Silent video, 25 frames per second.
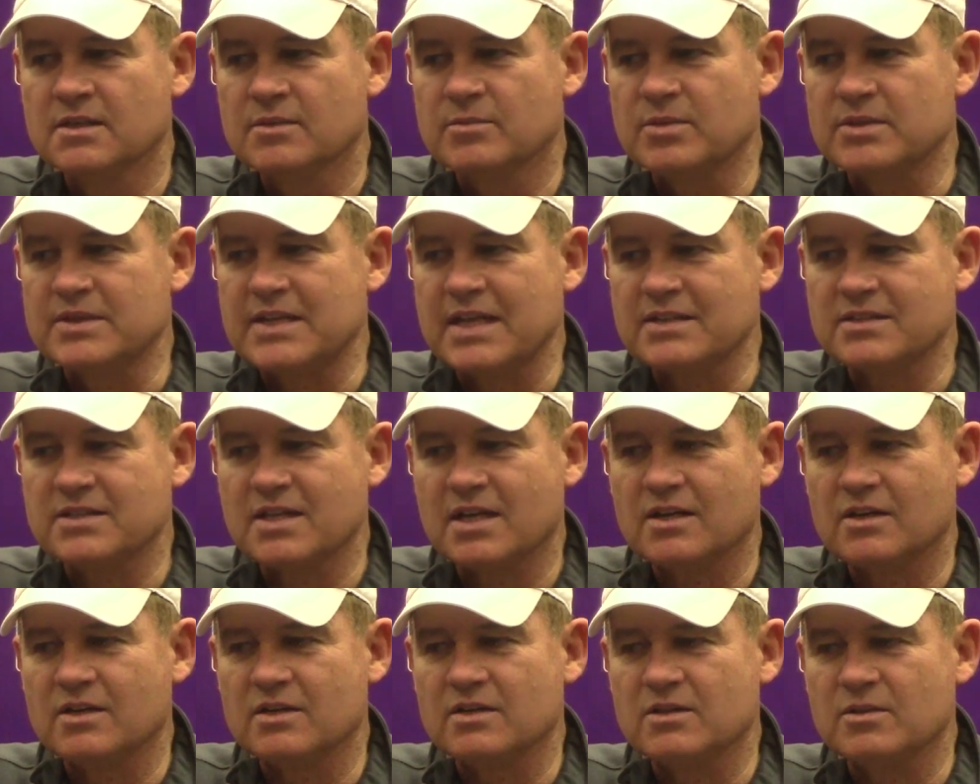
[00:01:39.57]
but that's
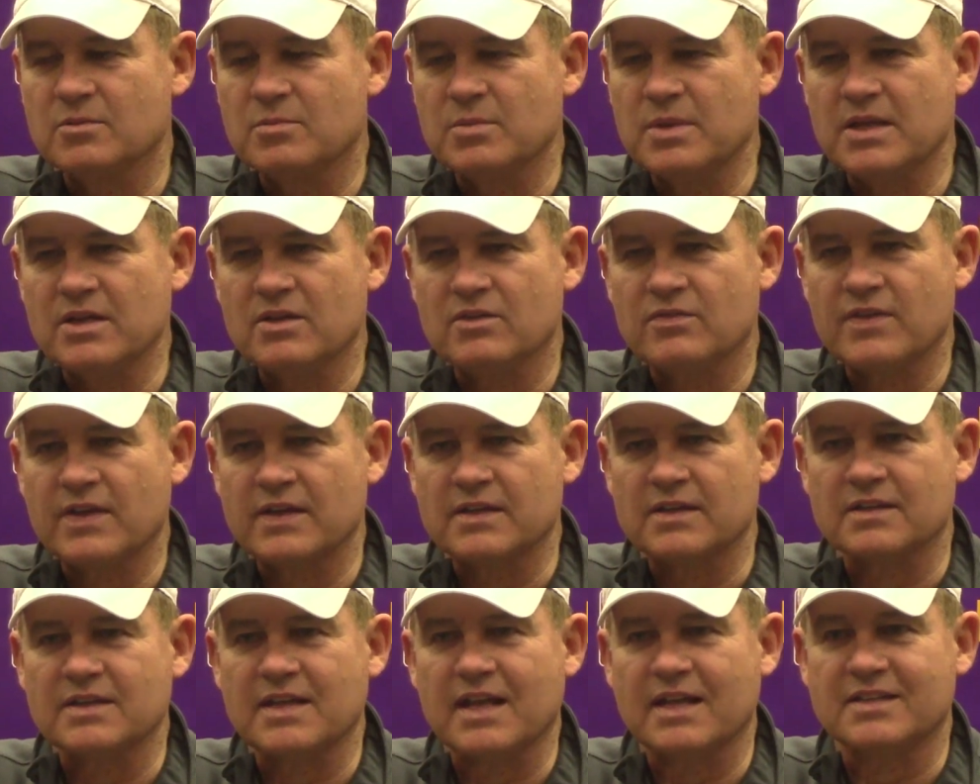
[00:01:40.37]
not going to demean the
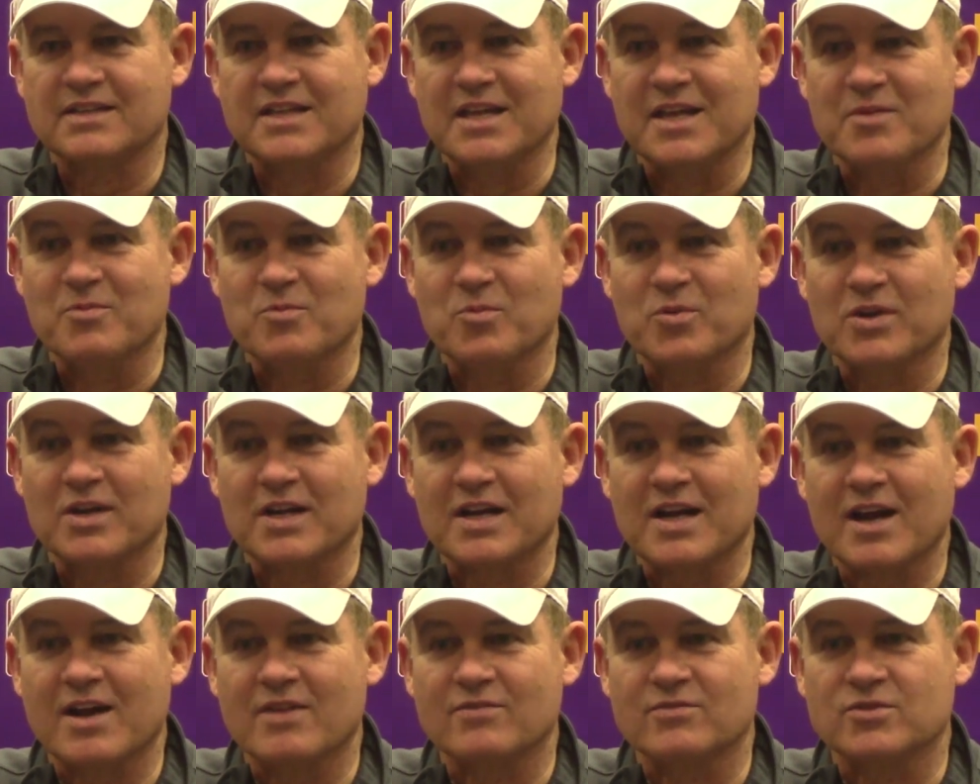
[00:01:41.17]
fact that that team won a
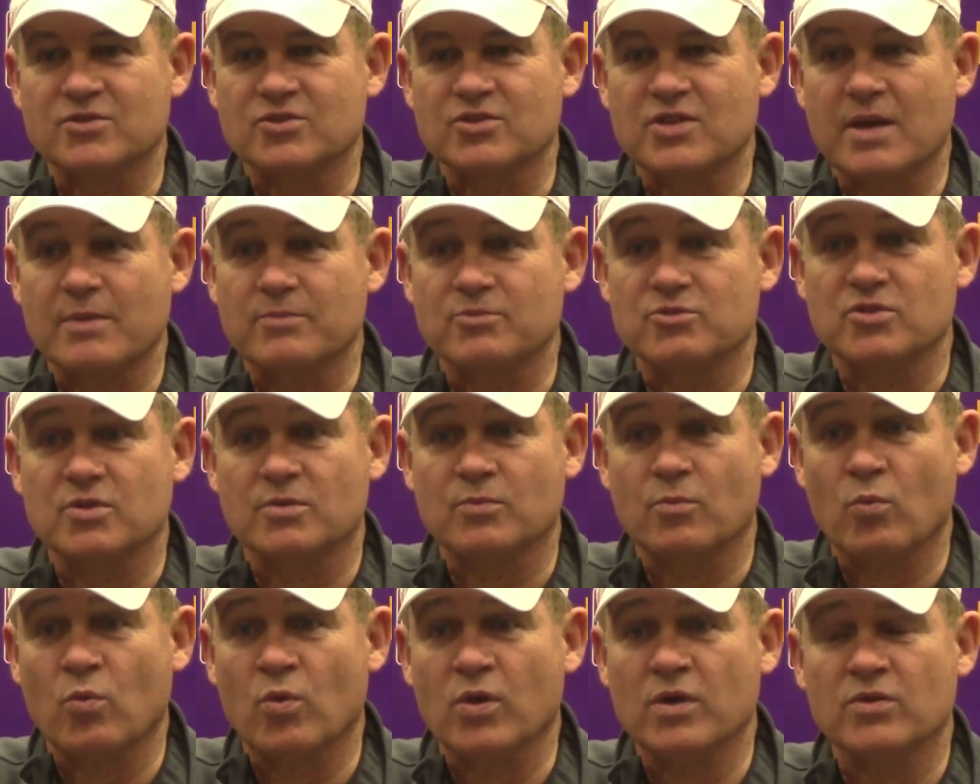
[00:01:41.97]
conference championship,
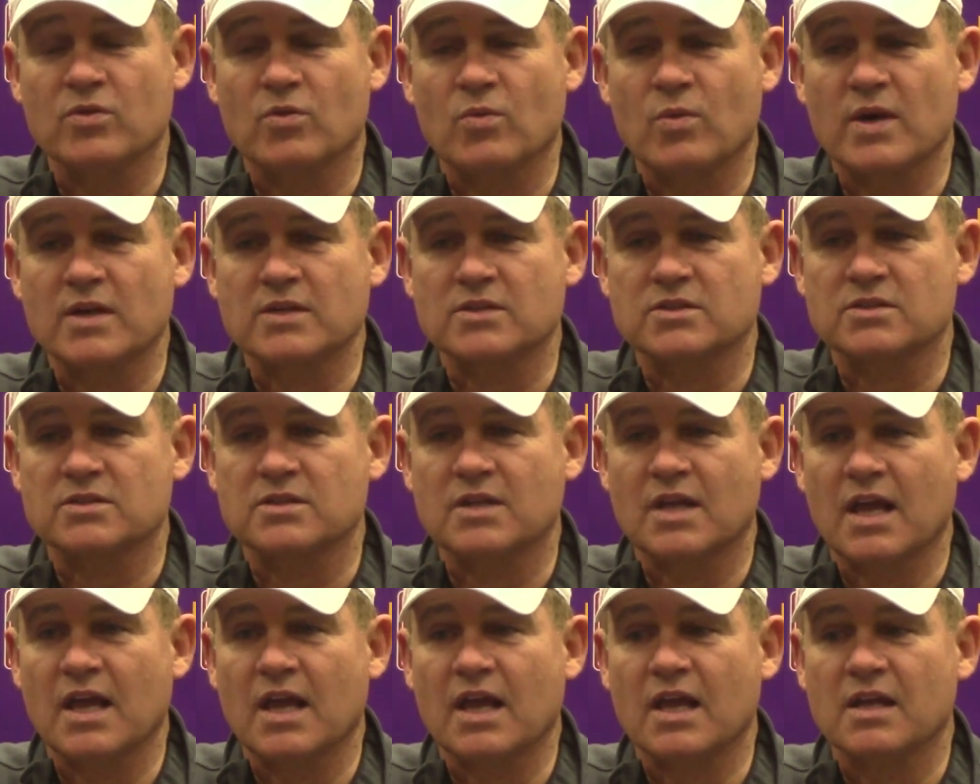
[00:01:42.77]
won the West,
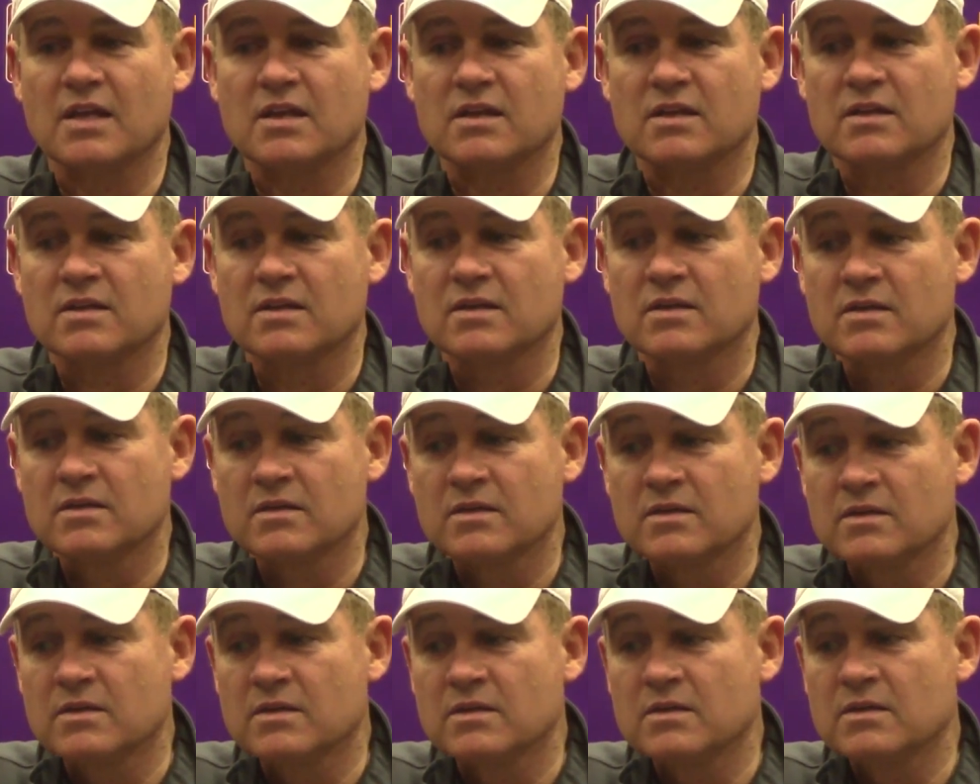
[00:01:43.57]
and
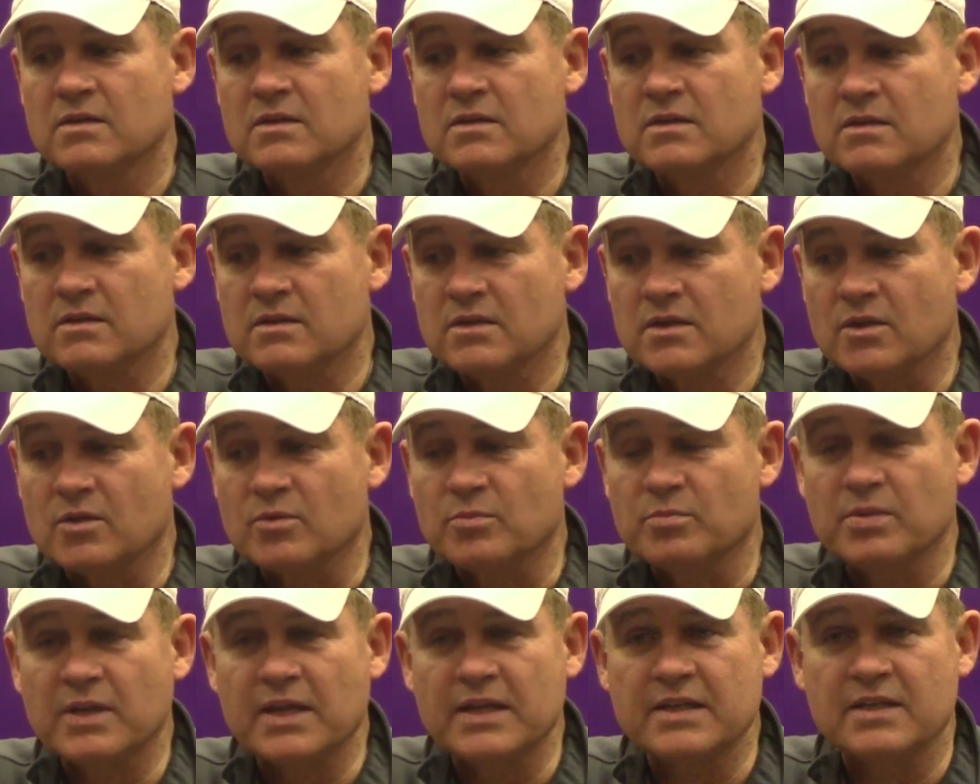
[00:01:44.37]
you know
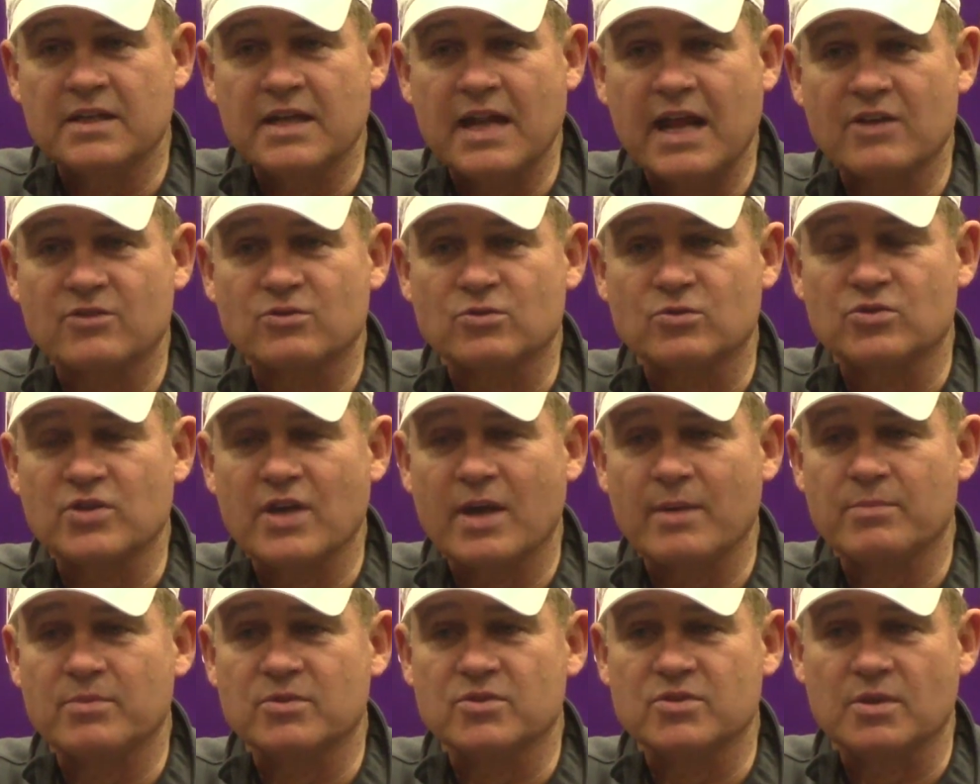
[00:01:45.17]
played in the national
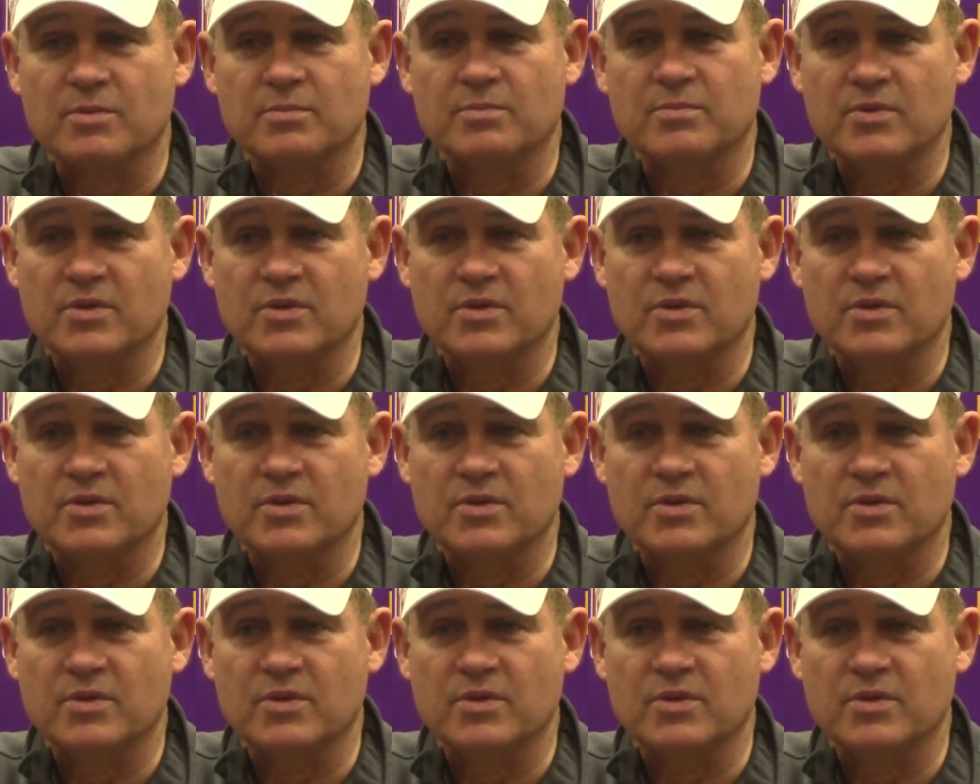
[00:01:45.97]
championship.